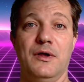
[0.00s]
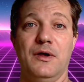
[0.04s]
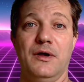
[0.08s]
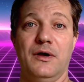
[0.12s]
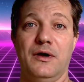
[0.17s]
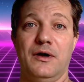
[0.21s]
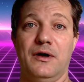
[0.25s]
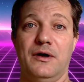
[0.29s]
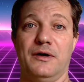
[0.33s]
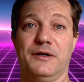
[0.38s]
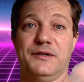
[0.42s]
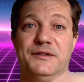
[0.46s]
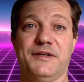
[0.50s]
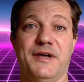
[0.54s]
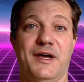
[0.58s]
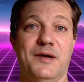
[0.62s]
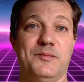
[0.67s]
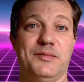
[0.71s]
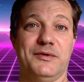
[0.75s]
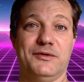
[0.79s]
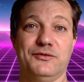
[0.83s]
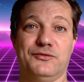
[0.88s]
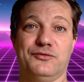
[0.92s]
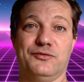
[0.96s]
it
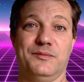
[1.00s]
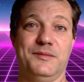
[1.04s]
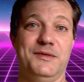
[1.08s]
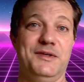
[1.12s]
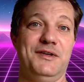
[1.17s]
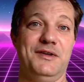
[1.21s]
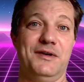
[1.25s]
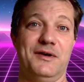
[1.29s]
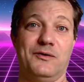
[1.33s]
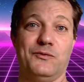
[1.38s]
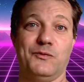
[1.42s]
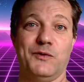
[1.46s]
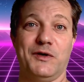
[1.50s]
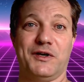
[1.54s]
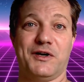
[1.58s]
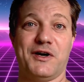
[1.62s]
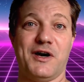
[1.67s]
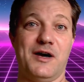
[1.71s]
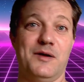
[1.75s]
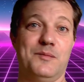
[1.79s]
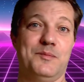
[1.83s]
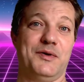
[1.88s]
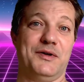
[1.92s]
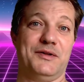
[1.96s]
happened to me. I wake
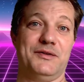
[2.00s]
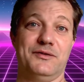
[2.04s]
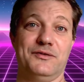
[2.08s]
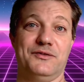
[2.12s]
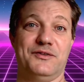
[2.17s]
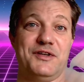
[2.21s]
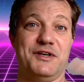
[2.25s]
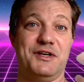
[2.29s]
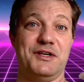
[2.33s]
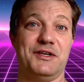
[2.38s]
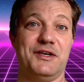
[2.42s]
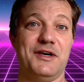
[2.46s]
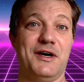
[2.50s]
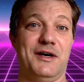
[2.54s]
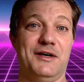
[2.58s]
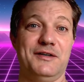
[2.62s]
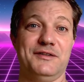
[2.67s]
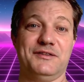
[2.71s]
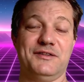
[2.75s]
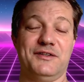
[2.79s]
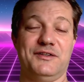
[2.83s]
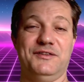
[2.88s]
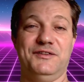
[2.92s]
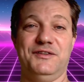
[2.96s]
up and 3
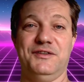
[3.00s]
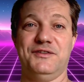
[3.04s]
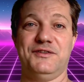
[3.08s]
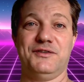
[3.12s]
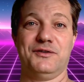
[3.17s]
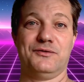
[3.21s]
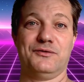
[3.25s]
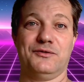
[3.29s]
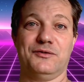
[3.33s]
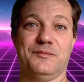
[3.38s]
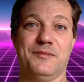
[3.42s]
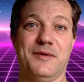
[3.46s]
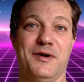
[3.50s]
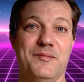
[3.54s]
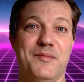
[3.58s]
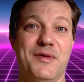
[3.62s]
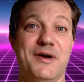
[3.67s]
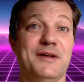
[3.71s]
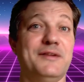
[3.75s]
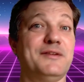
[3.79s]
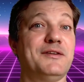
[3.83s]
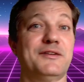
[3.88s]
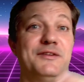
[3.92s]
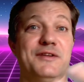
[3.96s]
guys are sitting on my
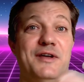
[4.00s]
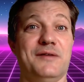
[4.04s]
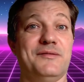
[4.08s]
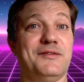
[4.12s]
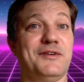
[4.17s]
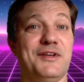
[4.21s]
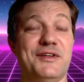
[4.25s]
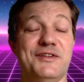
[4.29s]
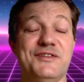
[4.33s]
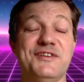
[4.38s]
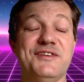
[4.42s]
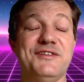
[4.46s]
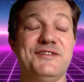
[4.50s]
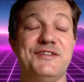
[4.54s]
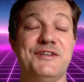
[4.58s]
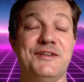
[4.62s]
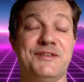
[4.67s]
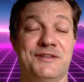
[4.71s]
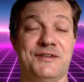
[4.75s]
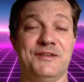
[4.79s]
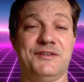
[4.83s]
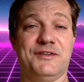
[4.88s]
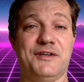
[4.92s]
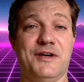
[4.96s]
bed and having a
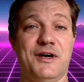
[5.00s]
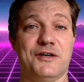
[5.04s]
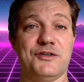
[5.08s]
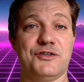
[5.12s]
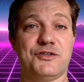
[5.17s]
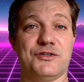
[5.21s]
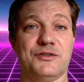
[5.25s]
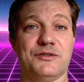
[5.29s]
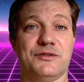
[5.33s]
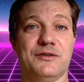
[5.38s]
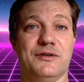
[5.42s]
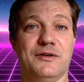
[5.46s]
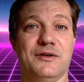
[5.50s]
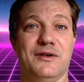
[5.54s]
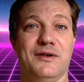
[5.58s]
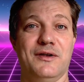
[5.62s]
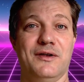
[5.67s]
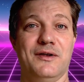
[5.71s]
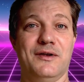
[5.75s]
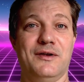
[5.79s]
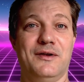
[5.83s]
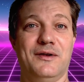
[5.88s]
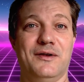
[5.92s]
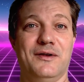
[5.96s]
discussion.
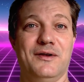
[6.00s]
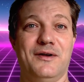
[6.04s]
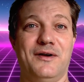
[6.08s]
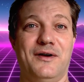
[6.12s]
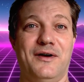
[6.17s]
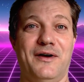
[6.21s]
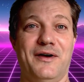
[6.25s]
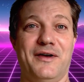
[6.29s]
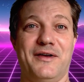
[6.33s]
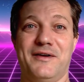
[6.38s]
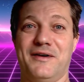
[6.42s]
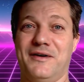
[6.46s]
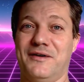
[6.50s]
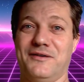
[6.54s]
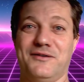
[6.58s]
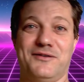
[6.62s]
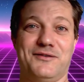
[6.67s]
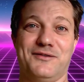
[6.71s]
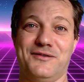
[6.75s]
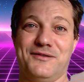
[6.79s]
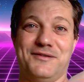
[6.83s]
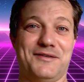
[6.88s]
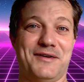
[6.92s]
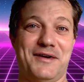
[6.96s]

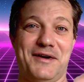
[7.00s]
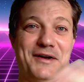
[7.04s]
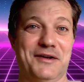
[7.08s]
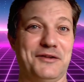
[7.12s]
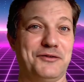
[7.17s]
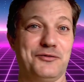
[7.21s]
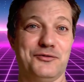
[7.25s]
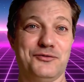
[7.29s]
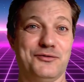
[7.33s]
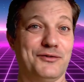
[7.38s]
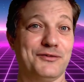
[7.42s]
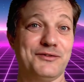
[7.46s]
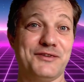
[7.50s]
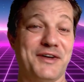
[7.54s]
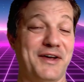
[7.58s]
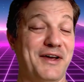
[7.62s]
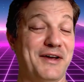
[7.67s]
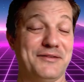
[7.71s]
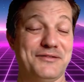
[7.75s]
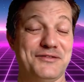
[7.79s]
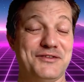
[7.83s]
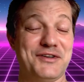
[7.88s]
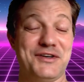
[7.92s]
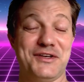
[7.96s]
I do not
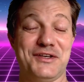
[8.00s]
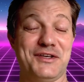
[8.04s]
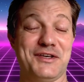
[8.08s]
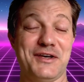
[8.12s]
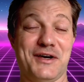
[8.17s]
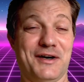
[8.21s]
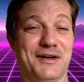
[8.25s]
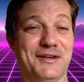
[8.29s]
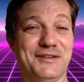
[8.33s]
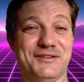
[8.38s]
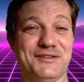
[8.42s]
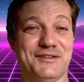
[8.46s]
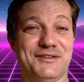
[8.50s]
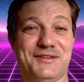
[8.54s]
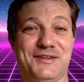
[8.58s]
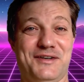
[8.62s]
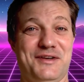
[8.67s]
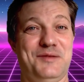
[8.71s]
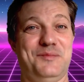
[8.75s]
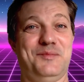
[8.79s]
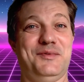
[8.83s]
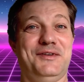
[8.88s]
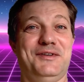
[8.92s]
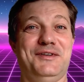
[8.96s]
have 3 guys
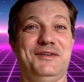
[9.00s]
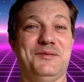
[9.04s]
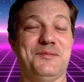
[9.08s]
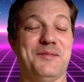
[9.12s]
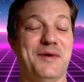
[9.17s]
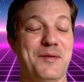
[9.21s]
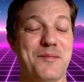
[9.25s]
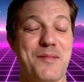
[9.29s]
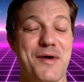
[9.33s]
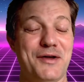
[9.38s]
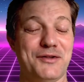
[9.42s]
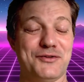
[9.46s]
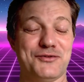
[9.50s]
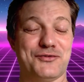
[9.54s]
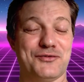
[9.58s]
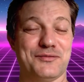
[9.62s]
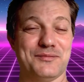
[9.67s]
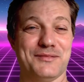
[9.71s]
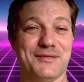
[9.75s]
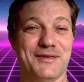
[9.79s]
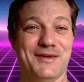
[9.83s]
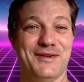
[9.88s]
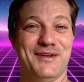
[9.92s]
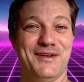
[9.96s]
sleeping in my
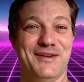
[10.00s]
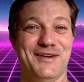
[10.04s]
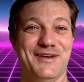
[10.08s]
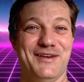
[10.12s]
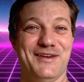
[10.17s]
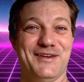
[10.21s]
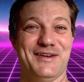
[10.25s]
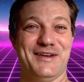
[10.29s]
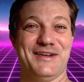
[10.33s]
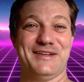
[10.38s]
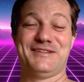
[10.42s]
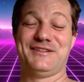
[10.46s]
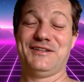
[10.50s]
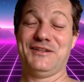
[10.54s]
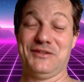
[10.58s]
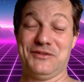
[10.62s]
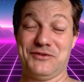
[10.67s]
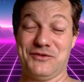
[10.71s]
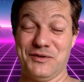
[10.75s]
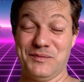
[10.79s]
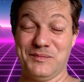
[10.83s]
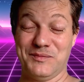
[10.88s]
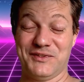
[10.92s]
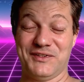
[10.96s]
bedroom. It's a
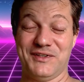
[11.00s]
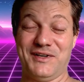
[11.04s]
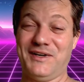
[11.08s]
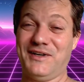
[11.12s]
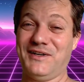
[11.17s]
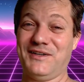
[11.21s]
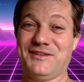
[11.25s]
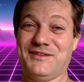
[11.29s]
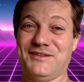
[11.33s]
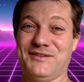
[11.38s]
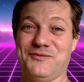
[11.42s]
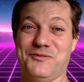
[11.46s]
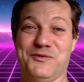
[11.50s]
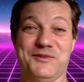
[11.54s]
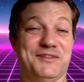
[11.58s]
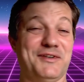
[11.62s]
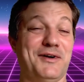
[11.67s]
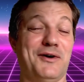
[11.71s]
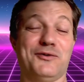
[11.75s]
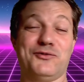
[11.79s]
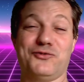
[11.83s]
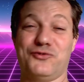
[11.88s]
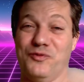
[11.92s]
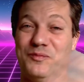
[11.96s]
dream sign.
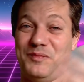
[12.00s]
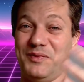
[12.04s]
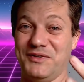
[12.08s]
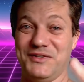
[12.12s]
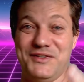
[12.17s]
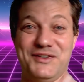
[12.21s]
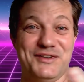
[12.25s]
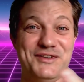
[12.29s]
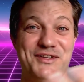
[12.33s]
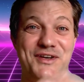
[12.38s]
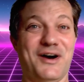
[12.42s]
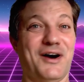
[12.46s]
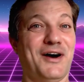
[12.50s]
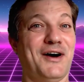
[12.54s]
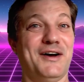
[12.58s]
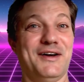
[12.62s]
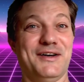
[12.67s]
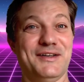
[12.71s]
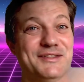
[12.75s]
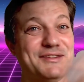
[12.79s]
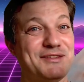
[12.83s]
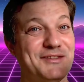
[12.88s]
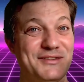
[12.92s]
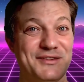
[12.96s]
Without opening the
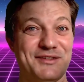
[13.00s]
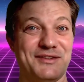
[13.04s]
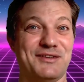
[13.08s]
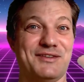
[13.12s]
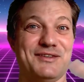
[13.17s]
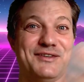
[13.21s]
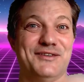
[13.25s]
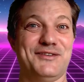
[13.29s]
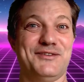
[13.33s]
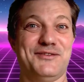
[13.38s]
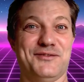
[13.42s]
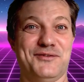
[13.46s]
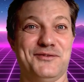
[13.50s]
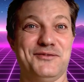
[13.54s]
eyes, you